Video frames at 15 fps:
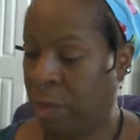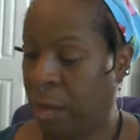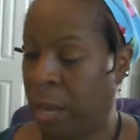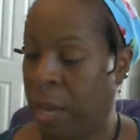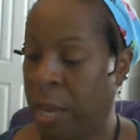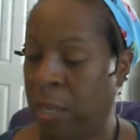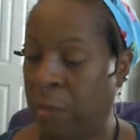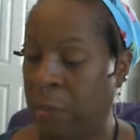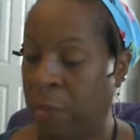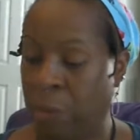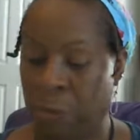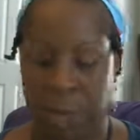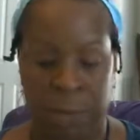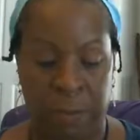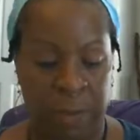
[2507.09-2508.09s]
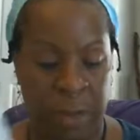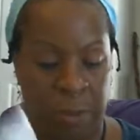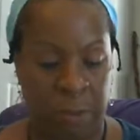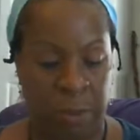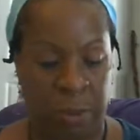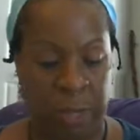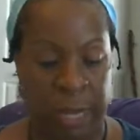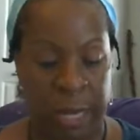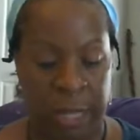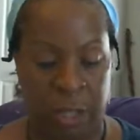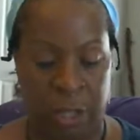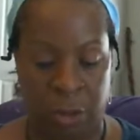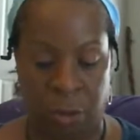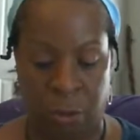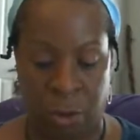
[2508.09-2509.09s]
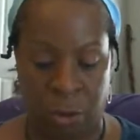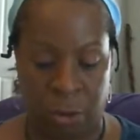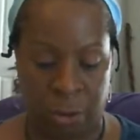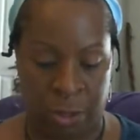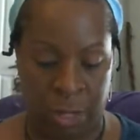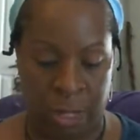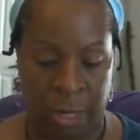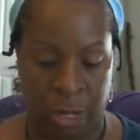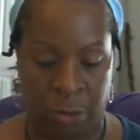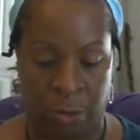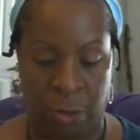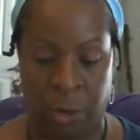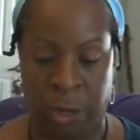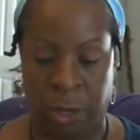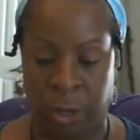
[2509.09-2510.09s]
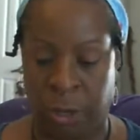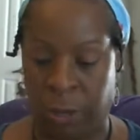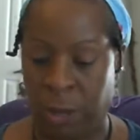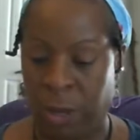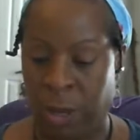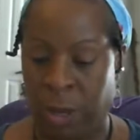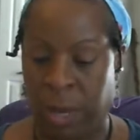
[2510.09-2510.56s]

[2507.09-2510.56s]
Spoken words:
I like when my men play their roles in their warrior,